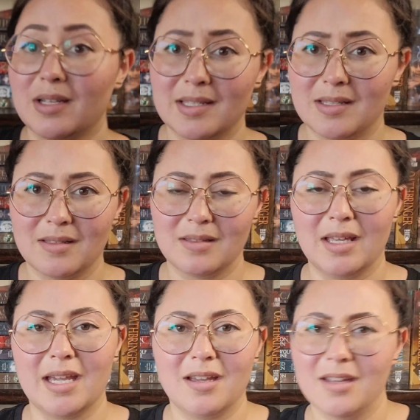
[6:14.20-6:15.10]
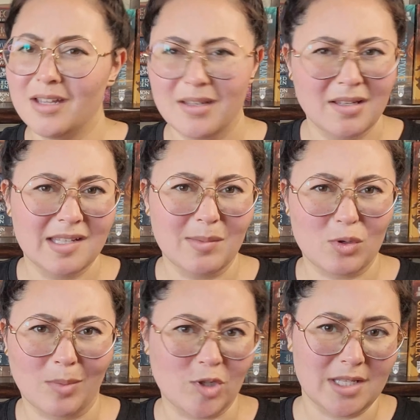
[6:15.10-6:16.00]
box, like,
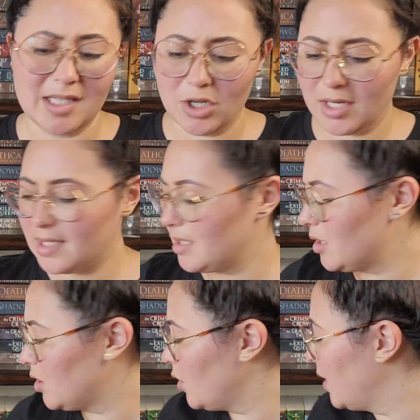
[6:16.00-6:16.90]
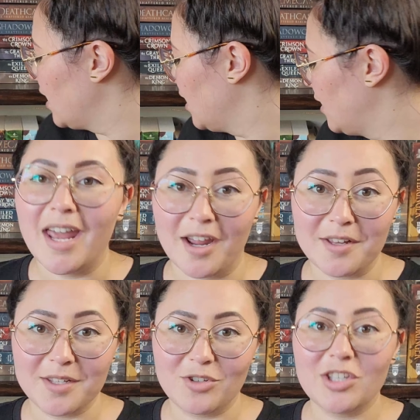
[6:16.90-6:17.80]
subscription series that they're doing. And I
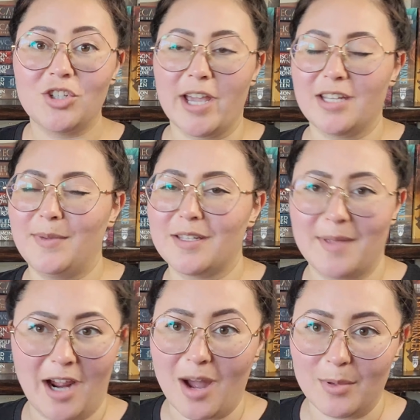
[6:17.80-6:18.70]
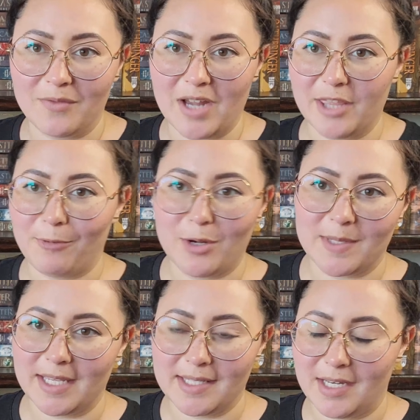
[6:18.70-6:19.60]
also just checked because my copy of Ninth Rain
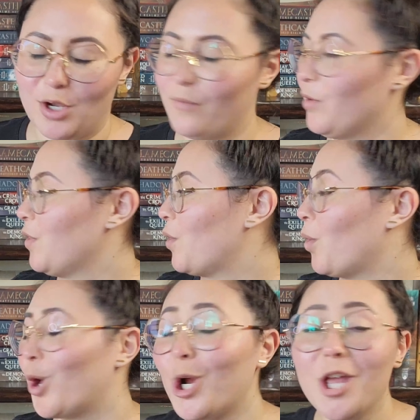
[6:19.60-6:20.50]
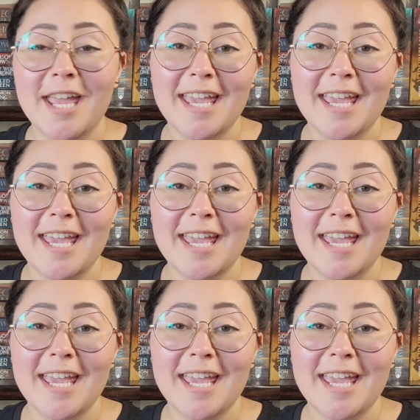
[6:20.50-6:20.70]
was like sitting over in the corner.